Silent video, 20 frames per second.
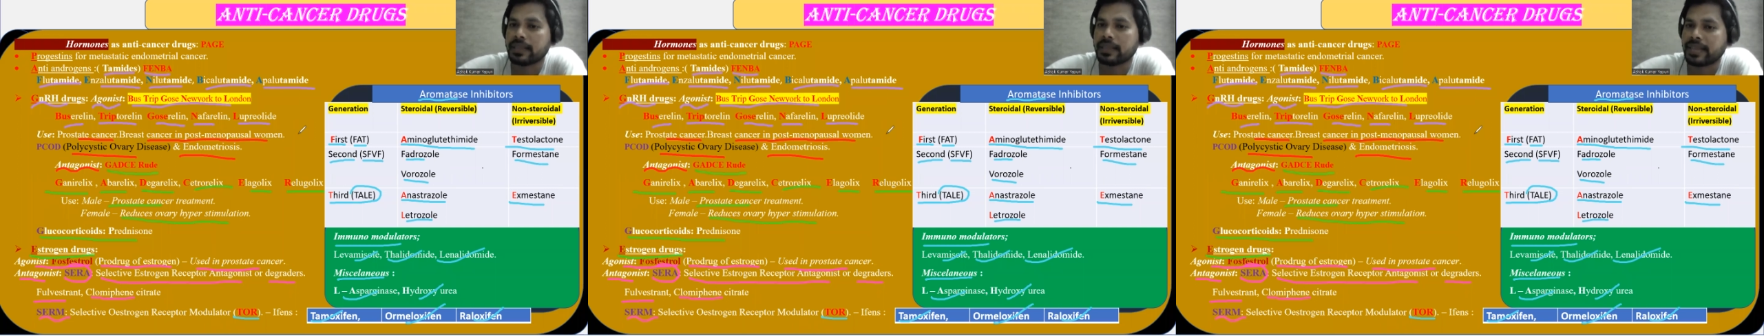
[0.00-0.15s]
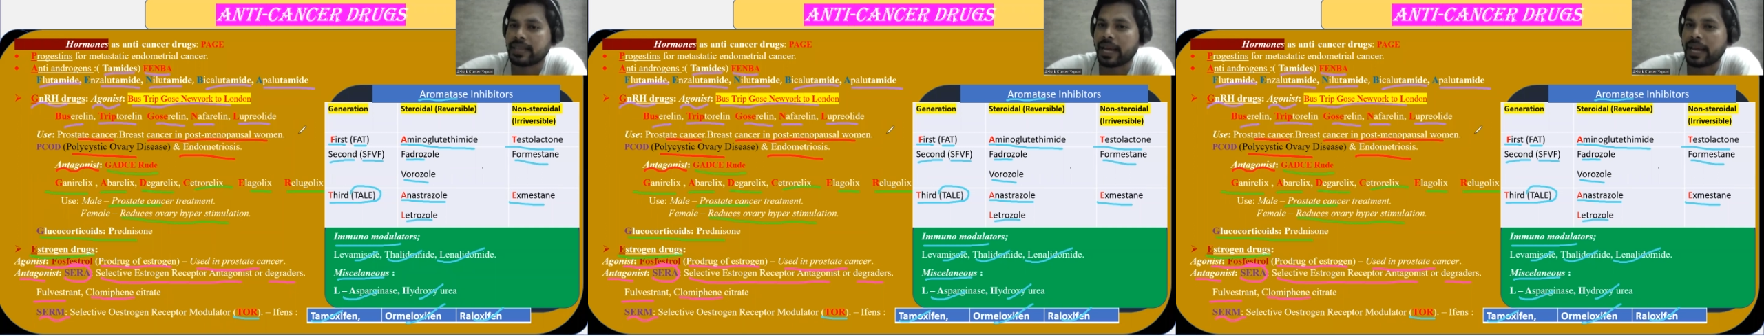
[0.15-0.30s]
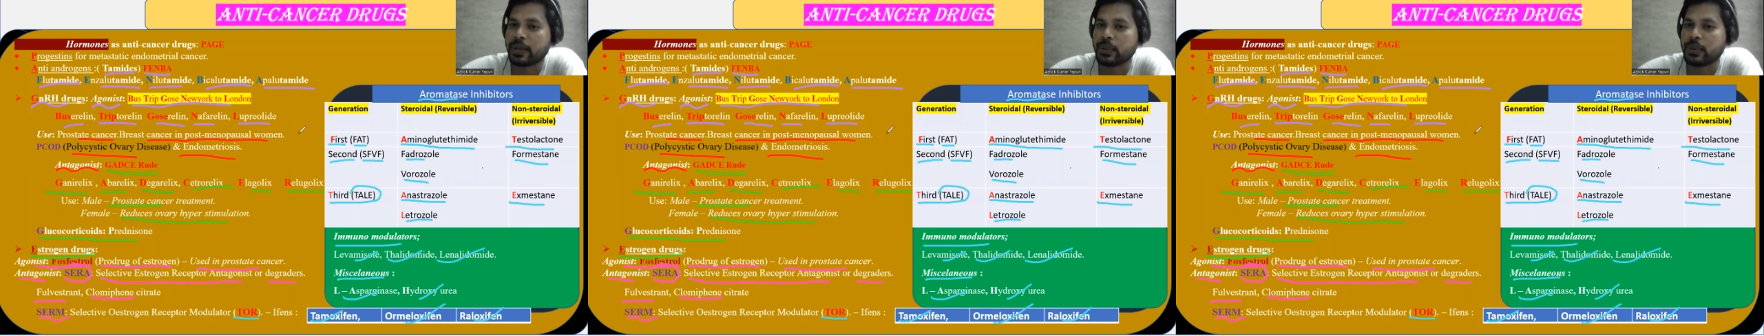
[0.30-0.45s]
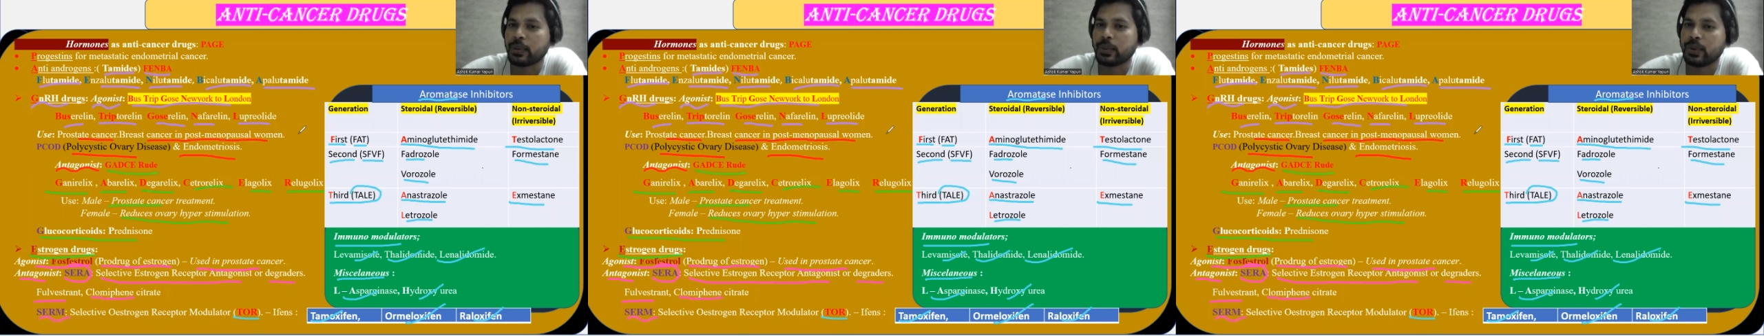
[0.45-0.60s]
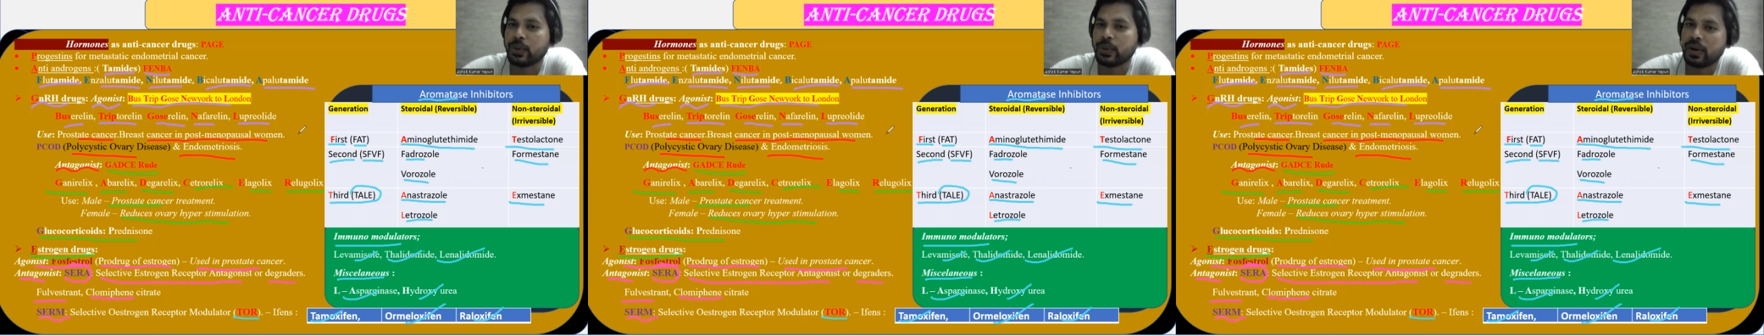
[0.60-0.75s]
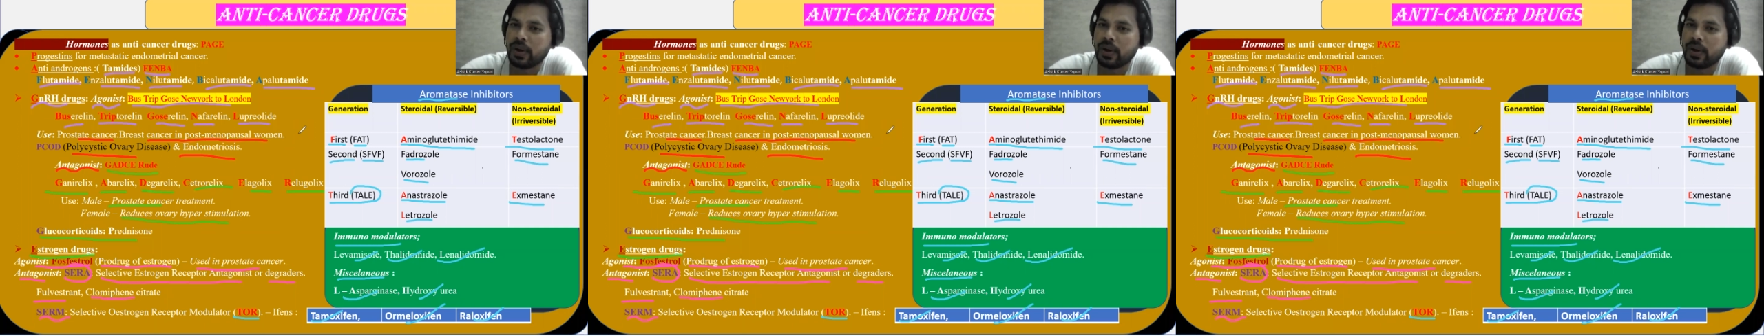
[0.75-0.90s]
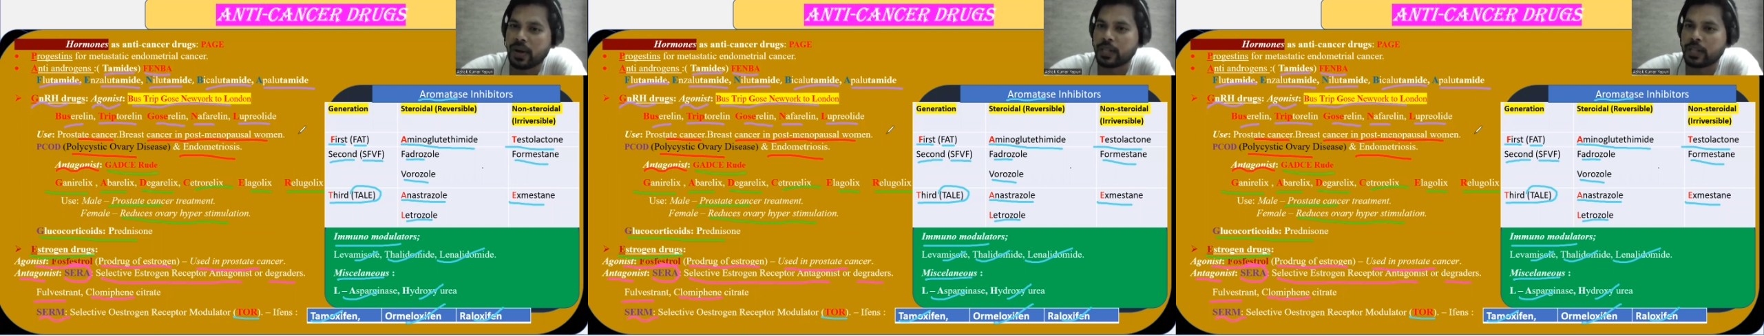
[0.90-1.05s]
Thank you.
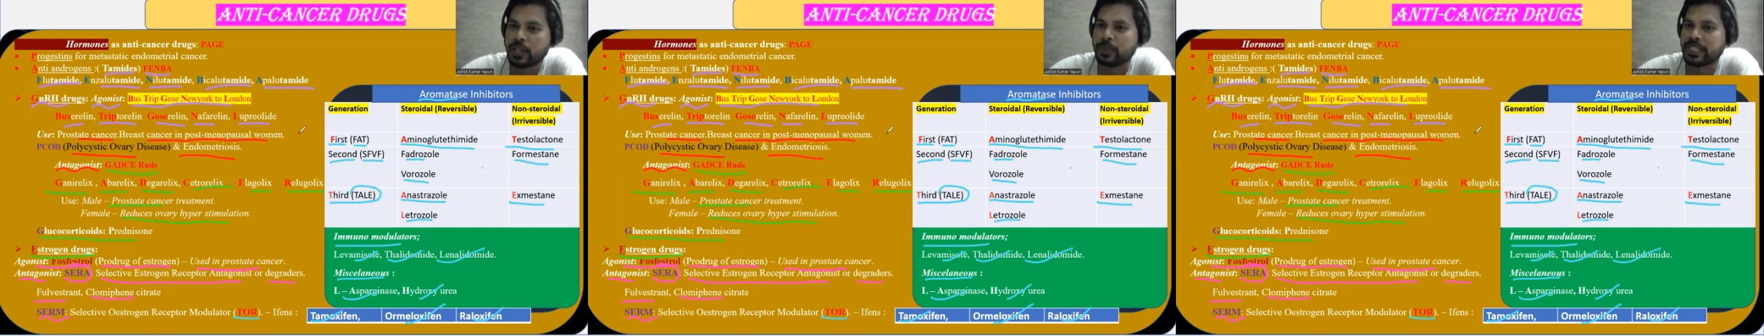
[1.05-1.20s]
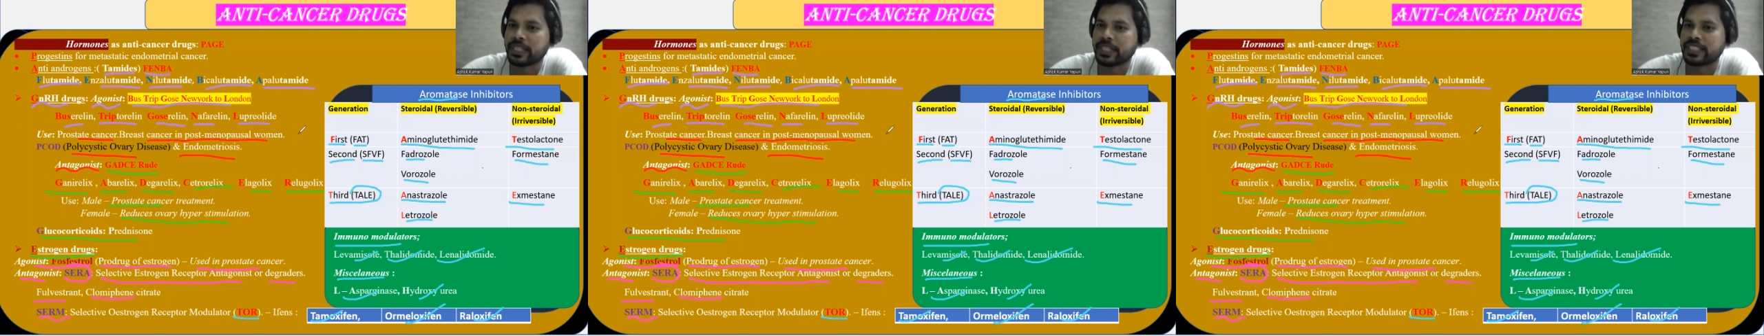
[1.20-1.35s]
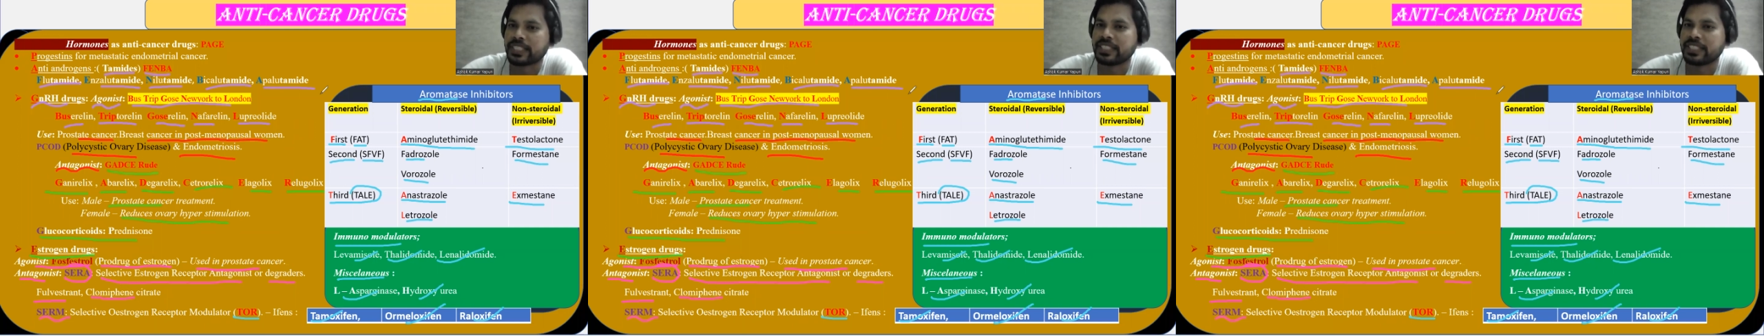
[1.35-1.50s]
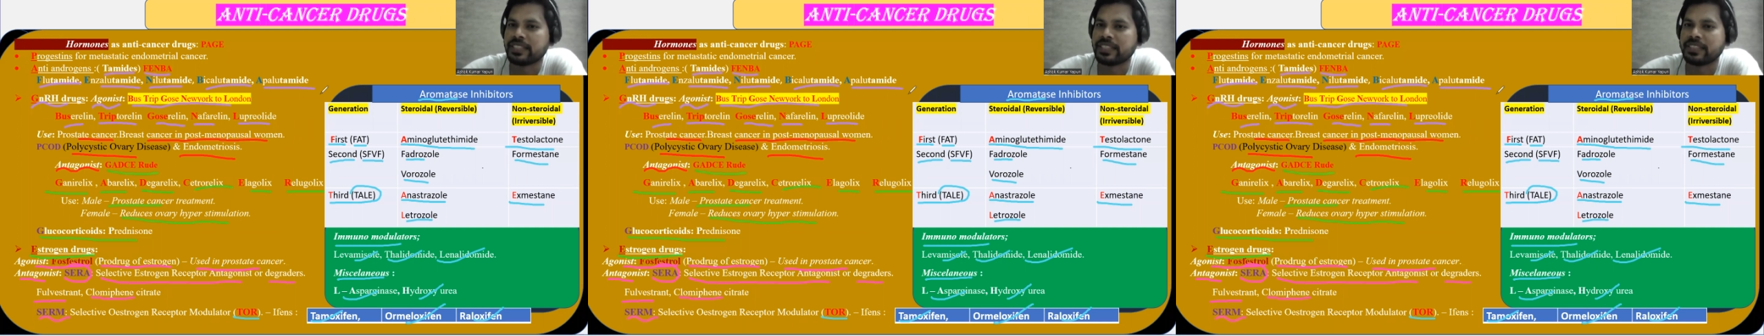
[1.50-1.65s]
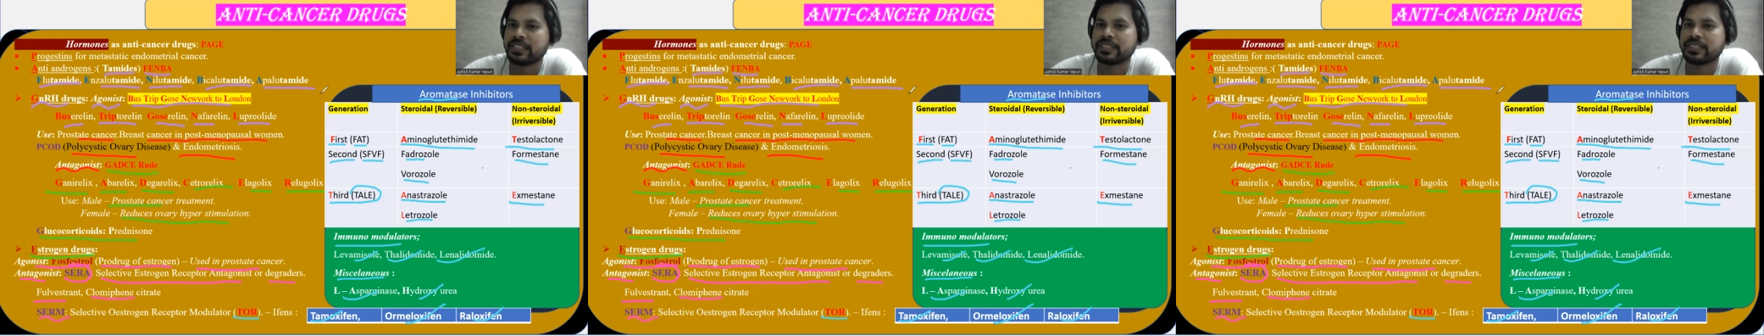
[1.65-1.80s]
All the best.